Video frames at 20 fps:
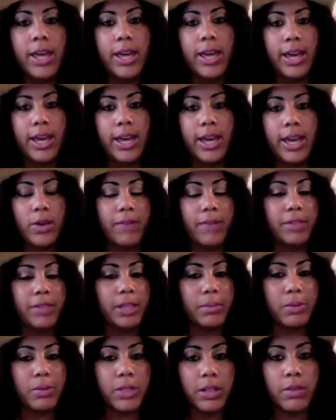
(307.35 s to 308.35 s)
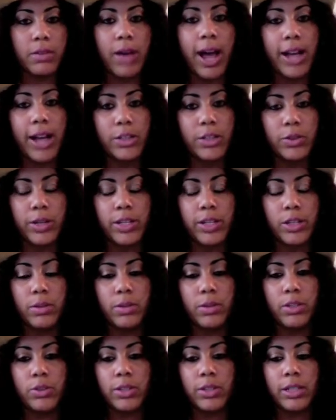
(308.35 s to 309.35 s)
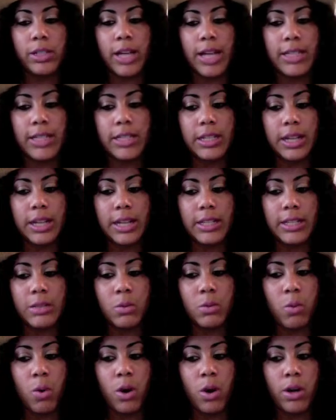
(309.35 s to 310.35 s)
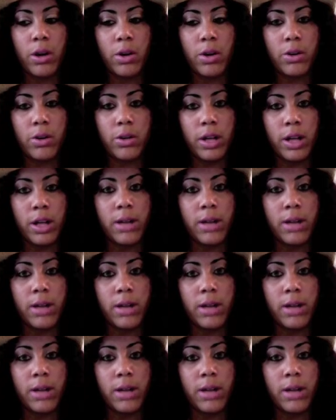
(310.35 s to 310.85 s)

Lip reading: And you have to keep yourself hydrated. You want to drink lots and lots of water